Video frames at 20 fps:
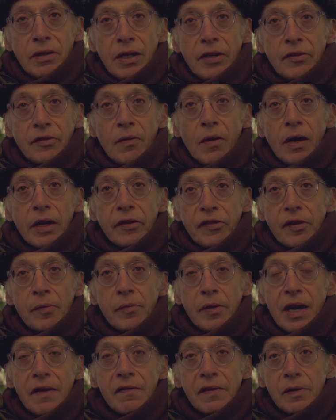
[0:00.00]
It's quite
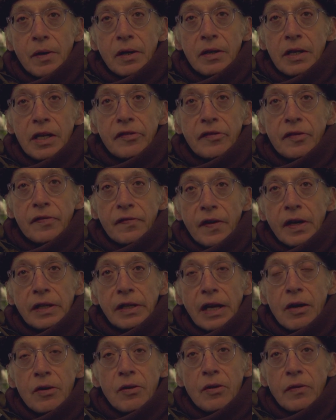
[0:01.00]
simple. Everyone needs to
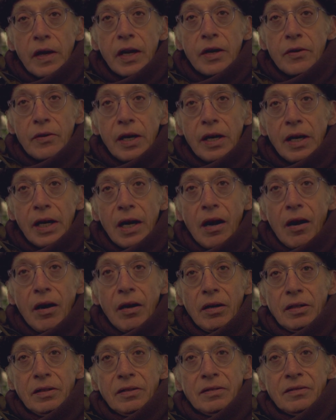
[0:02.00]
find out who they really are,
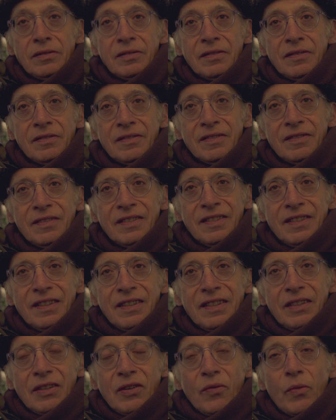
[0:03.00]

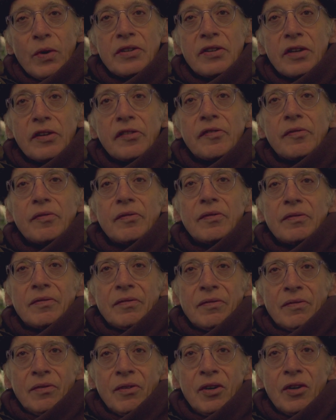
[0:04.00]
which is,
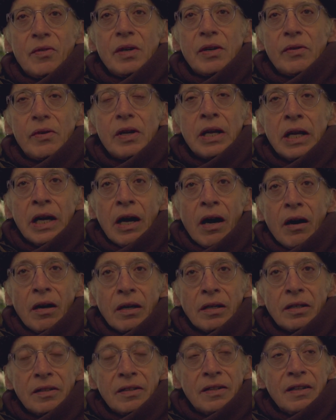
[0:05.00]
who we really are
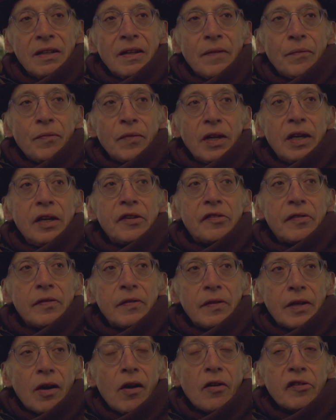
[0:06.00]
is
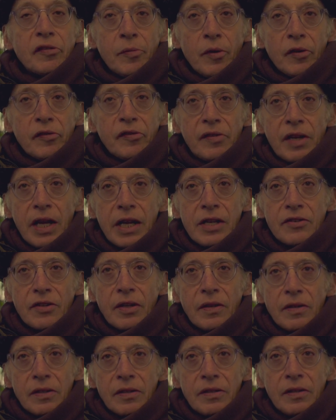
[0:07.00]
the cosmos,
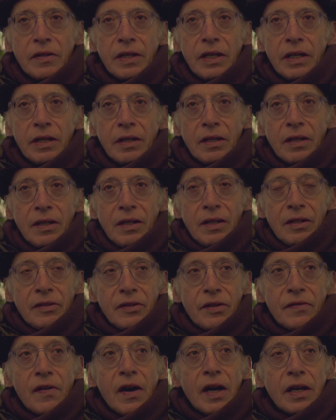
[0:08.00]
nature, the
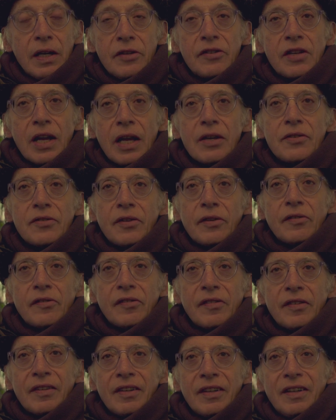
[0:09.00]
divine
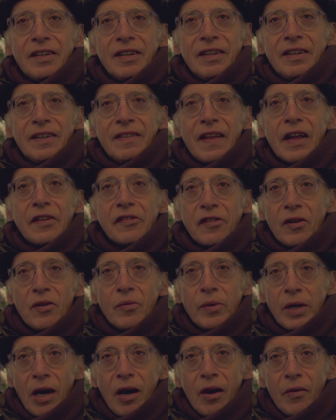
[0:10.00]
intelligence. That's who
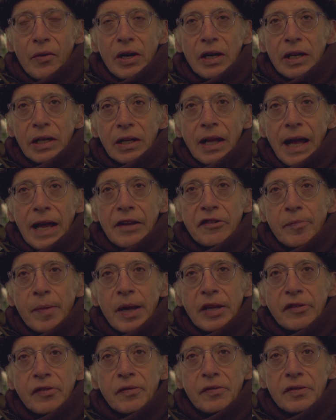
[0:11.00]
we are. We're little
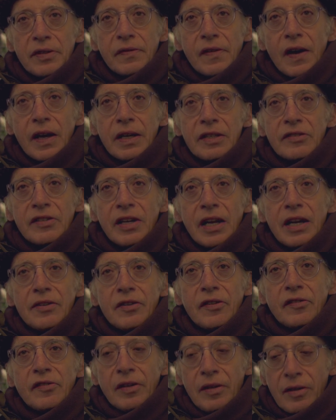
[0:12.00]
aspects of the divine
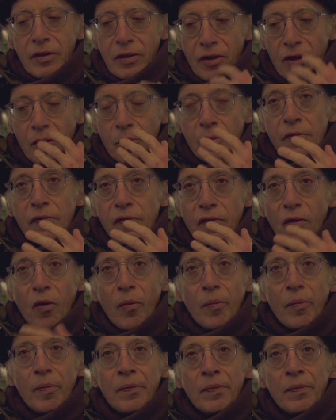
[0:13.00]
intelligence in a human form.